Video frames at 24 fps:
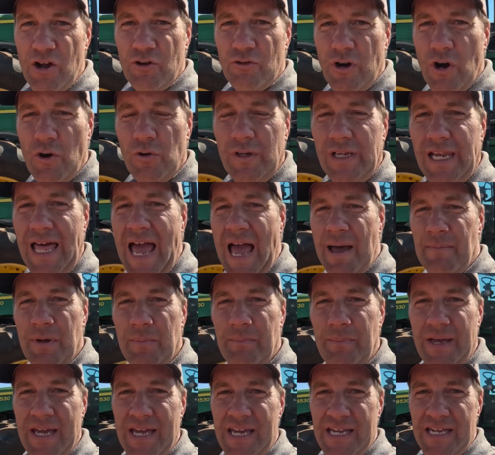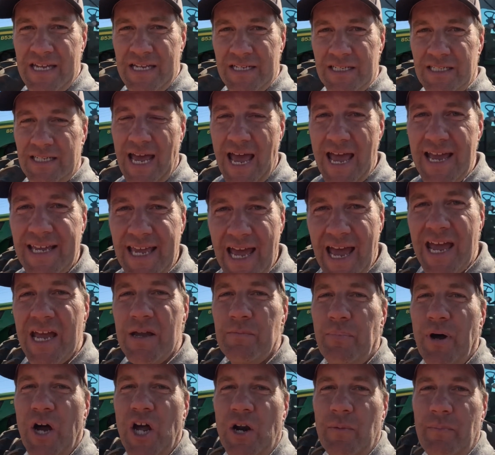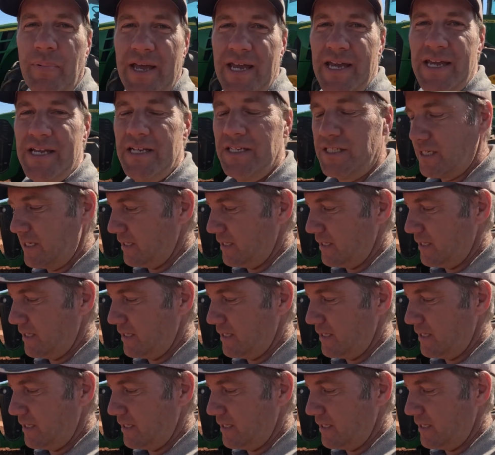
Grow lima beans, aka butter beans.